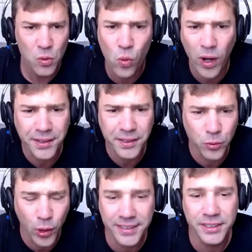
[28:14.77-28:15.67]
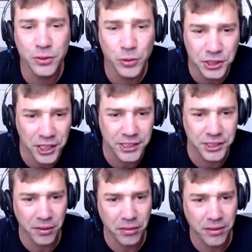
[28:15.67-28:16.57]
why, why did we
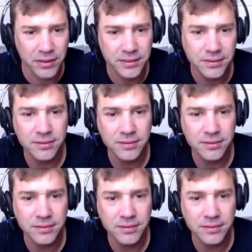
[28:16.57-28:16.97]
change anything?